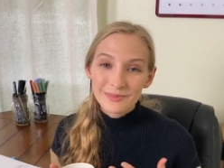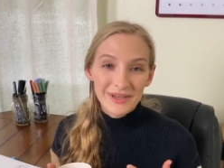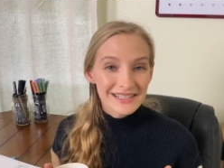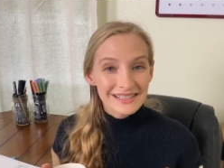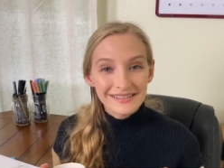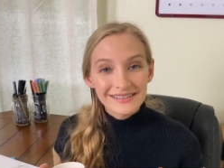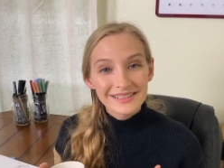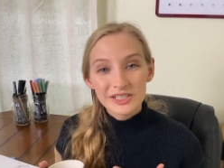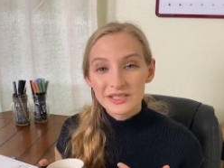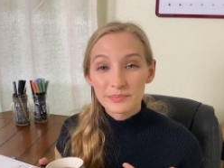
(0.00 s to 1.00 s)
basically
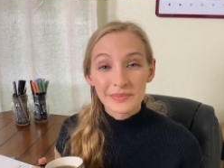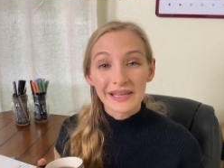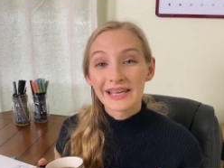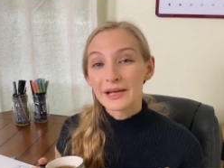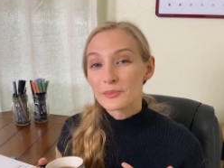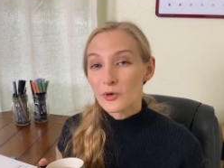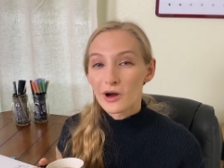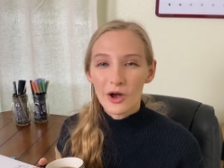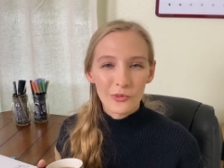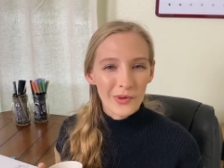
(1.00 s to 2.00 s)
just being more
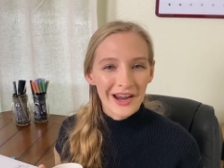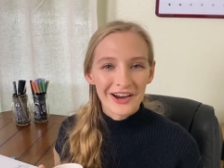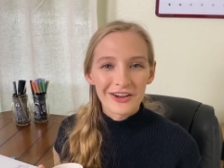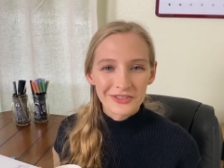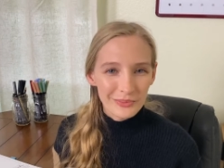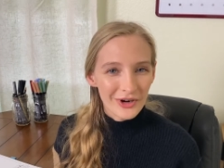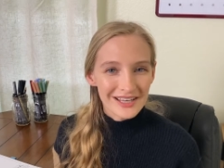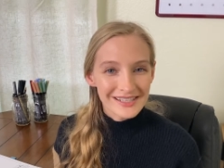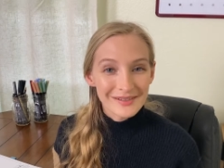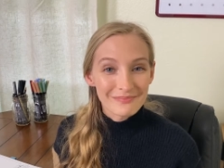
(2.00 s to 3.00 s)
aware of the
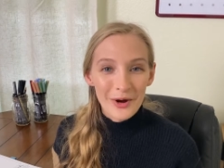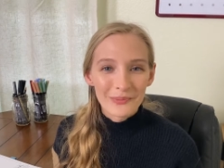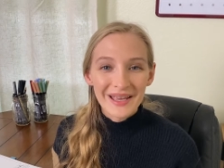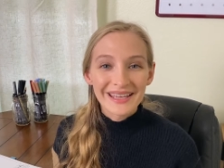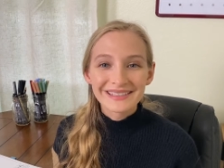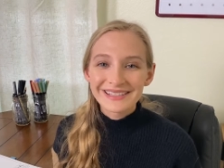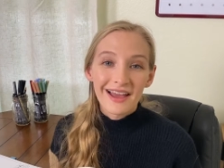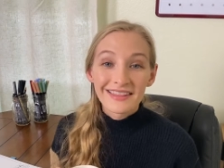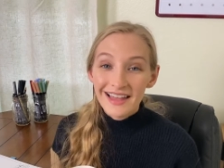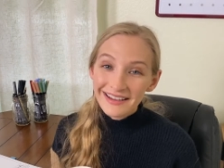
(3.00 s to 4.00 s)
present moment,
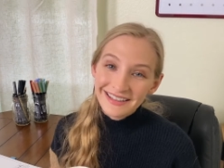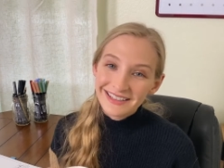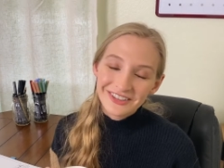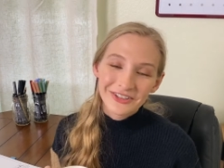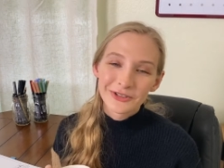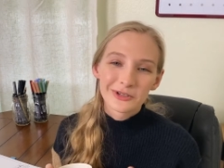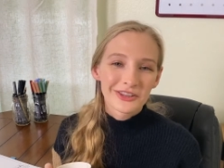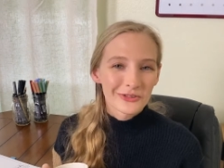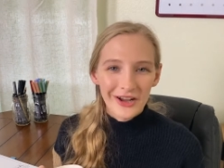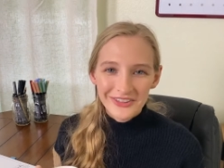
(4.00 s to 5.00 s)
and that can include
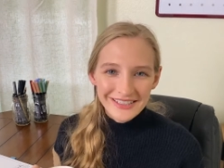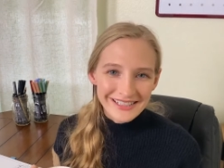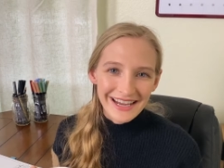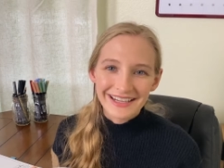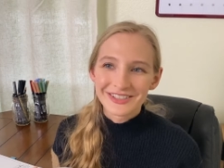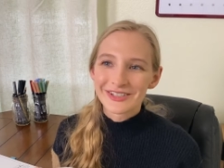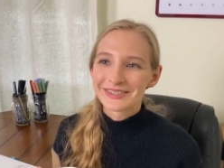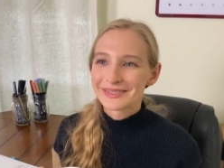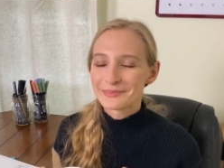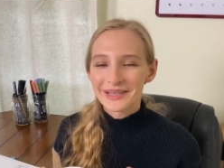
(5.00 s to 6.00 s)
throughout the day
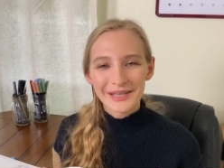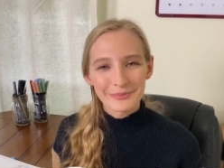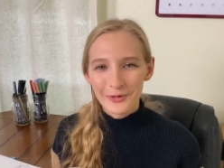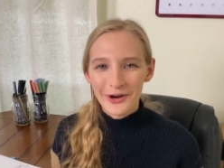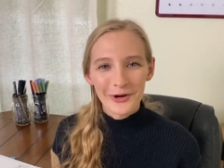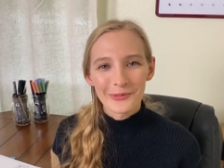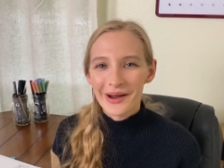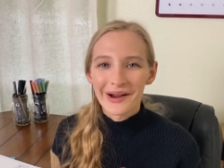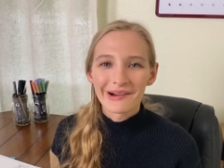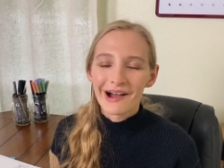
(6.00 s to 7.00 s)
just being more
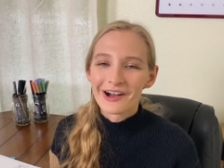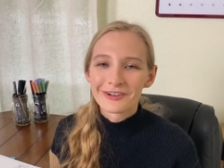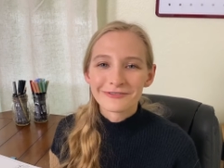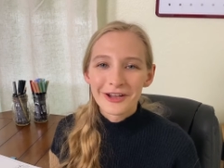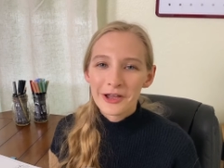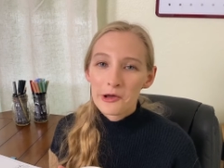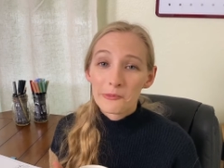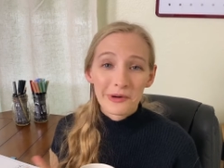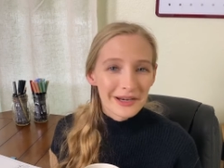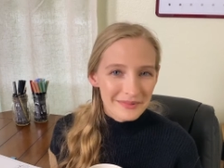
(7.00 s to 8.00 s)
aware of
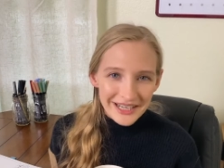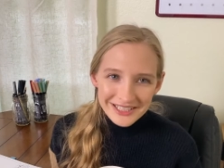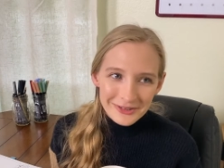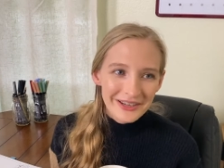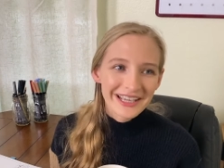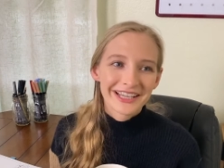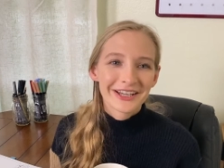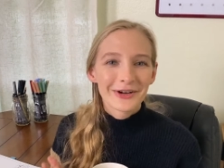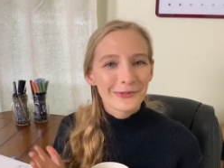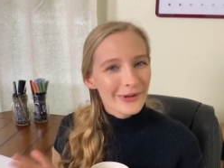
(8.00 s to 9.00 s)
what am I doing?
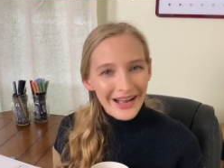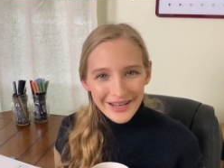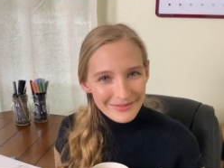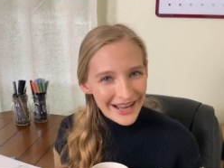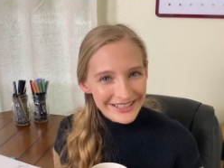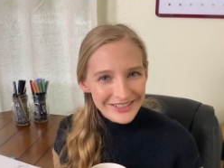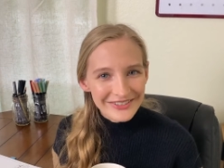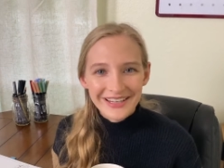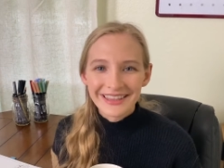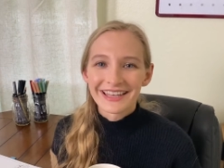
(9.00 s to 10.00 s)
Why am I
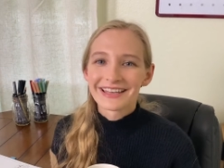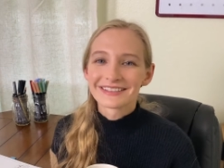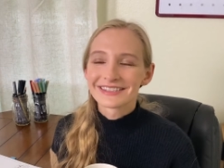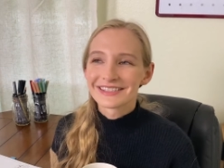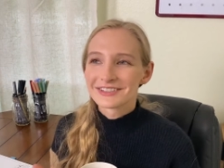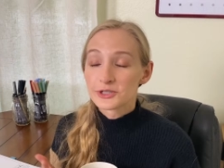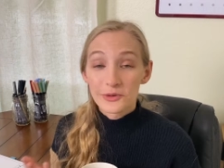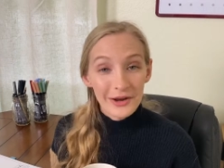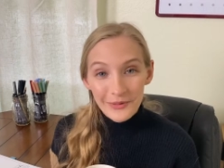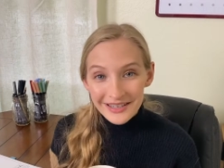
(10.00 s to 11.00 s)
doing this? Do
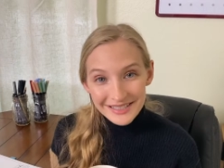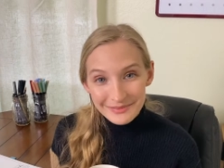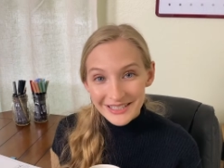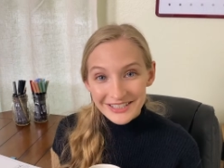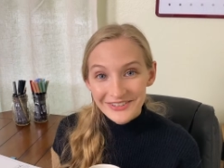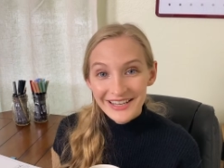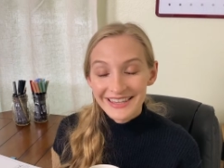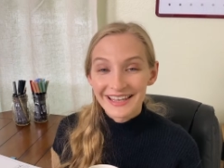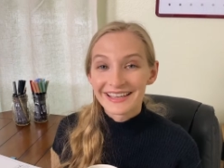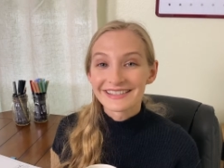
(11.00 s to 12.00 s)
I want to be doing
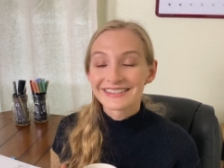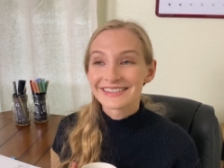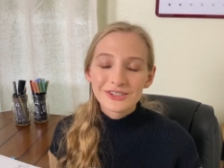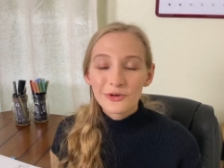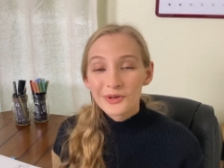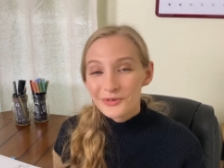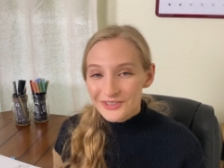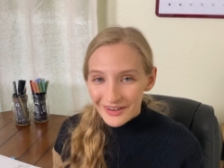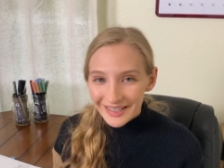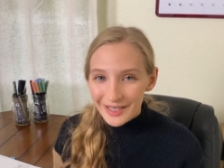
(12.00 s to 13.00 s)
this? So when we're
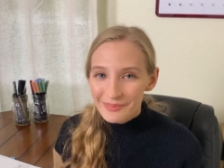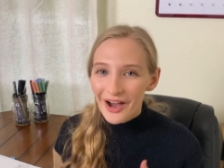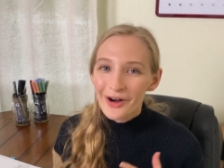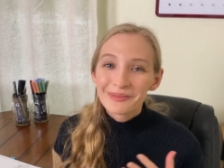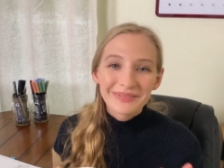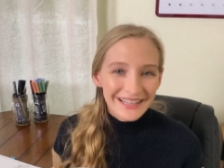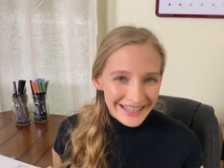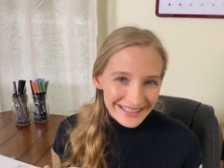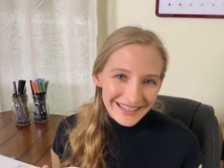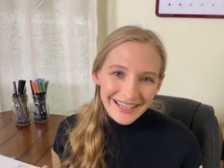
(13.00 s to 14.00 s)
talking about
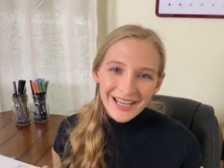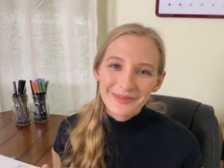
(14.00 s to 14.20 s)
planning,